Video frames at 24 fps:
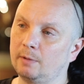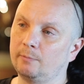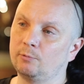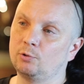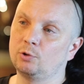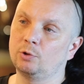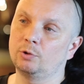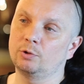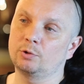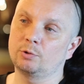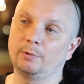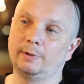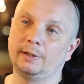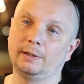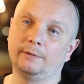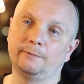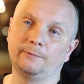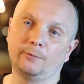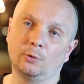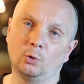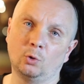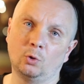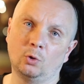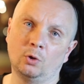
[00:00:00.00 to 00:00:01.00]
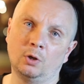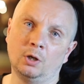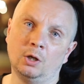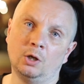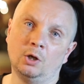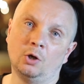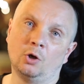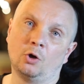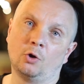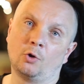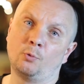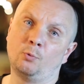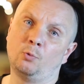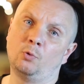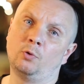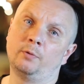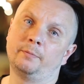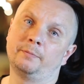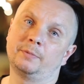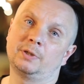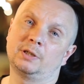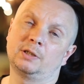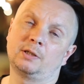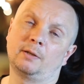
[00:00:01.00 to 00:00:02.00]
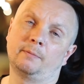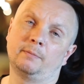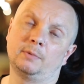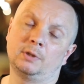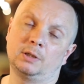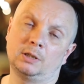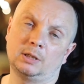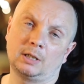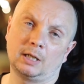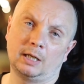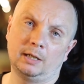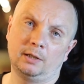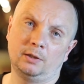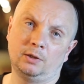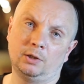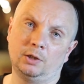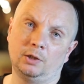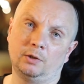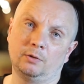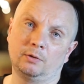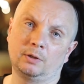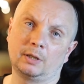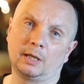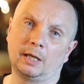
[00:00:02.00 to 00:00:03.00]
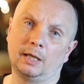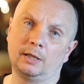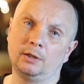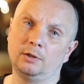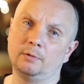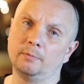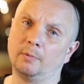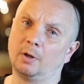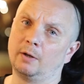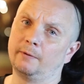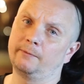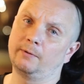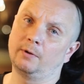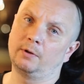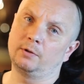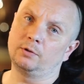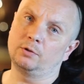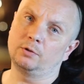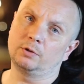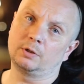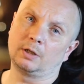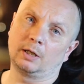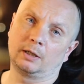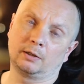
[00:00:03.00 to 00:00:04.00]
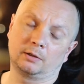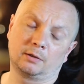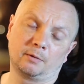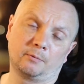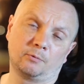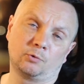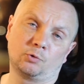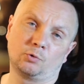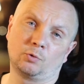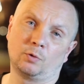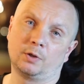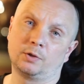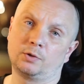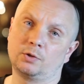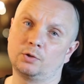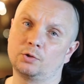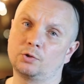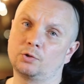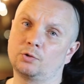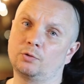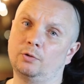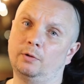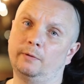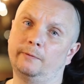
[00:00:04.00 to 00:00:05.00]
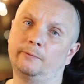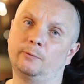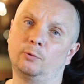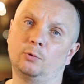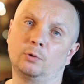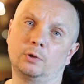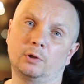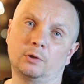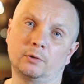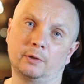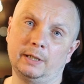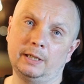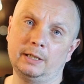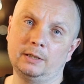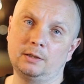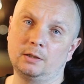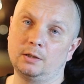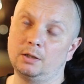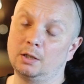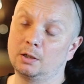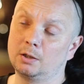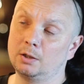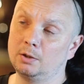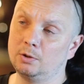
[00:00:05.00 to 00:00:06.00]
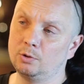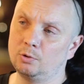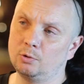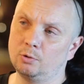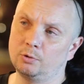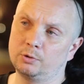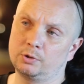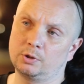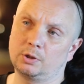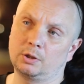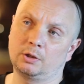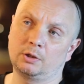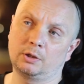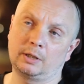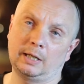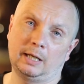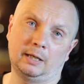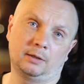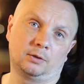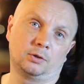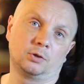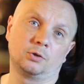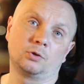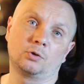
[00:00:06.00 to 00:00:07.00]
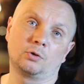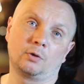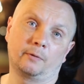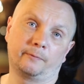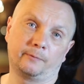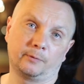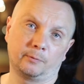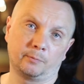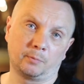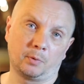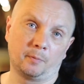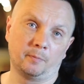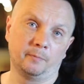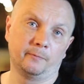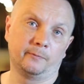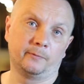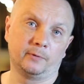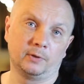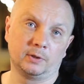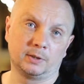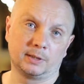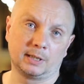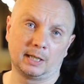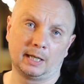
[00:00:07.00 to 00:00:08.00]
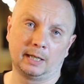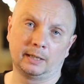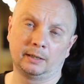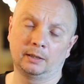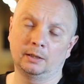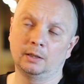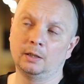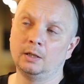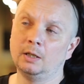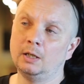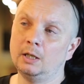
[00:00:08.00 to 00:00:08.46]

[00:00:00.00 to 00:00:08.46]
temperature at 24 on a warm summer's day in the UK, you might find your tank temperature rises 3 or 4 degrees, and that can cause a catastrophic problem for your tank